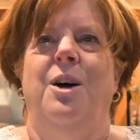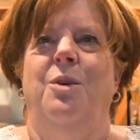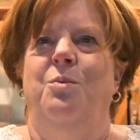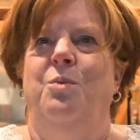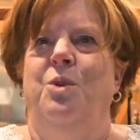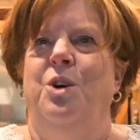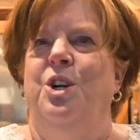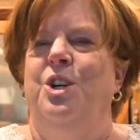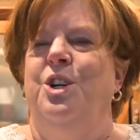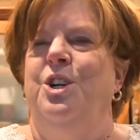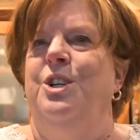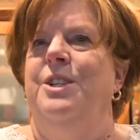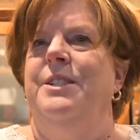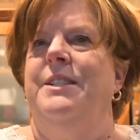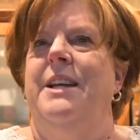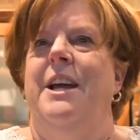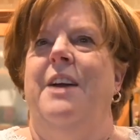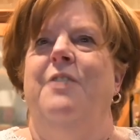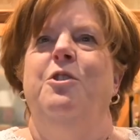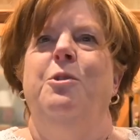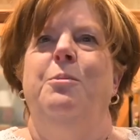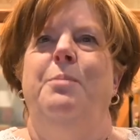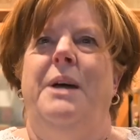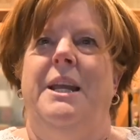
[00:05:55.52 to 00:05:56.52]
workers,
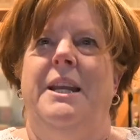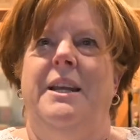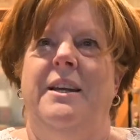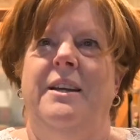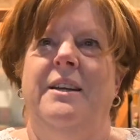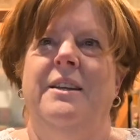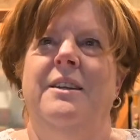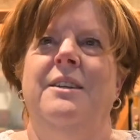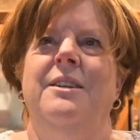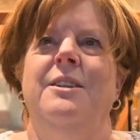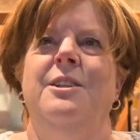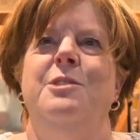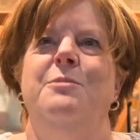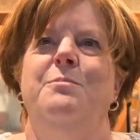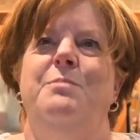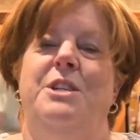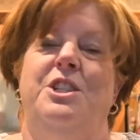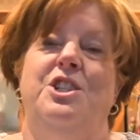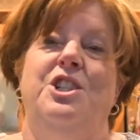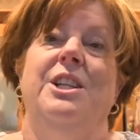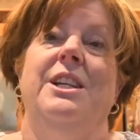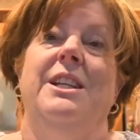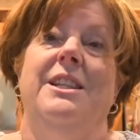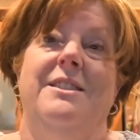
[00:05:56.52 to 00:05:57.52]
everybody
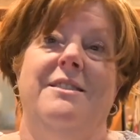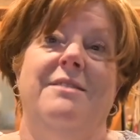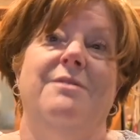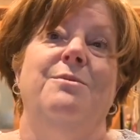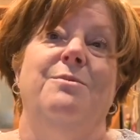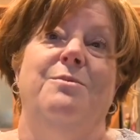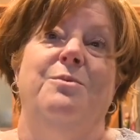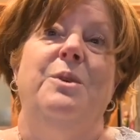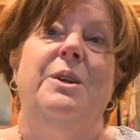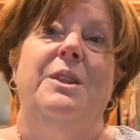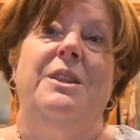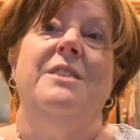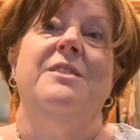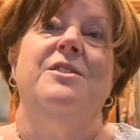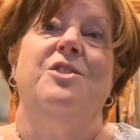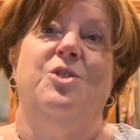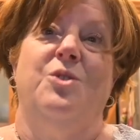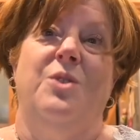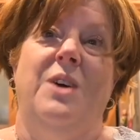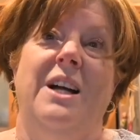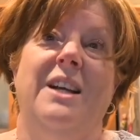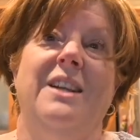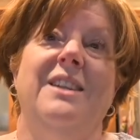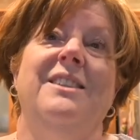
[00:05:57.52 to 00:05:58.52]
pitching in with his
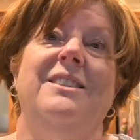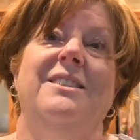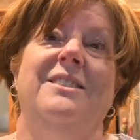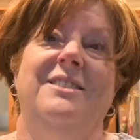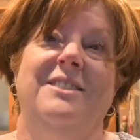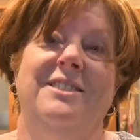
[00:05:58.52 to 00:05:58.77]
truck.